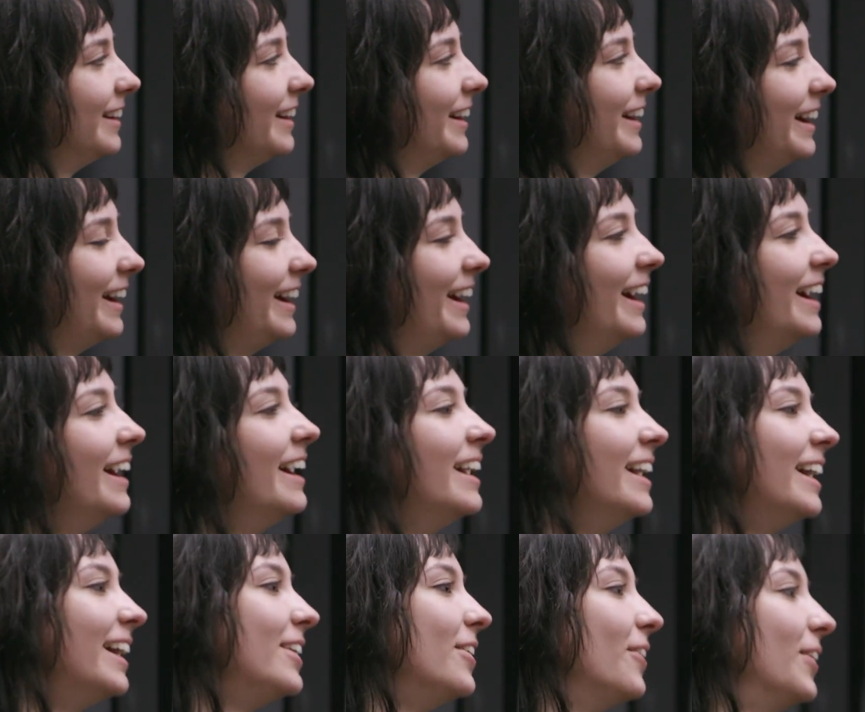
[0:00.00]
of like
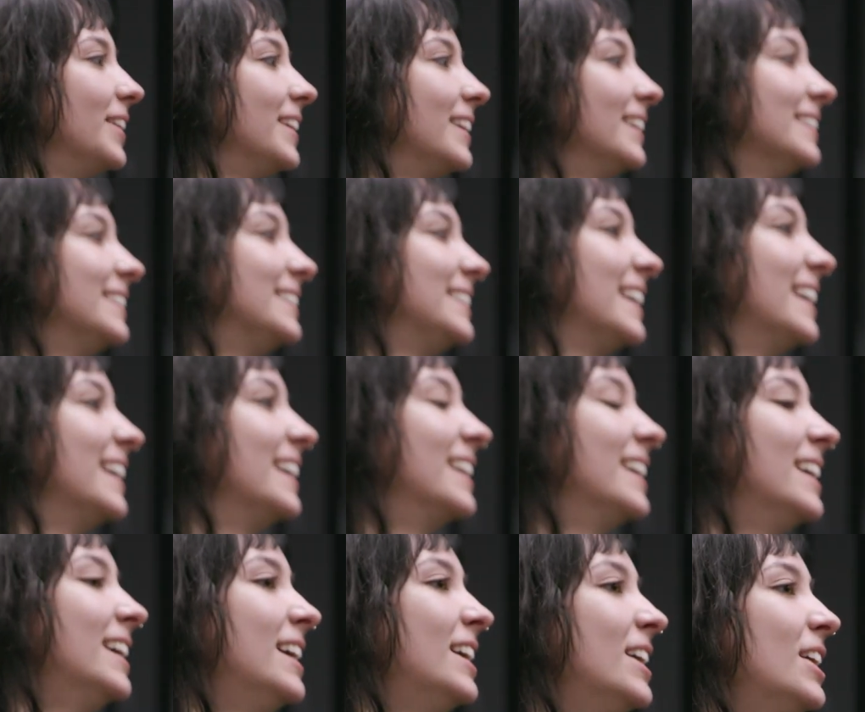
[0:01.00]
adrenaline and
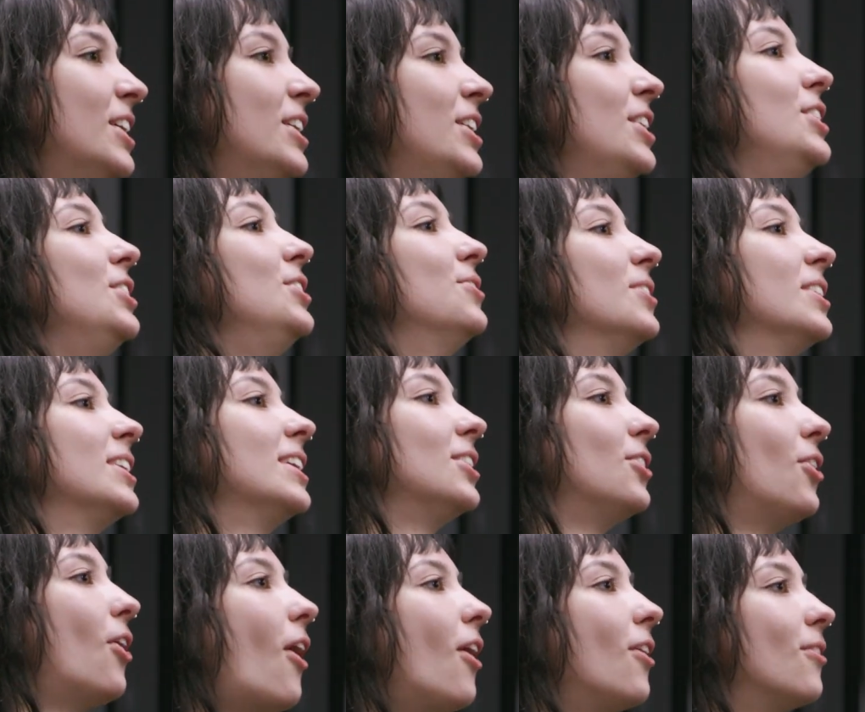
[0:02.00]

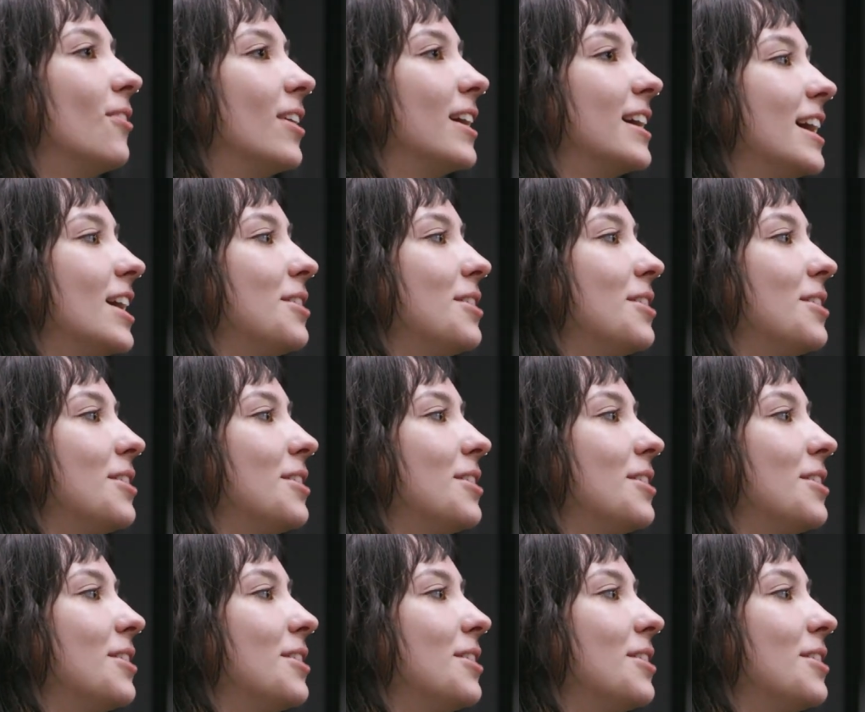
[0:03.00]
endorphins, and yeah.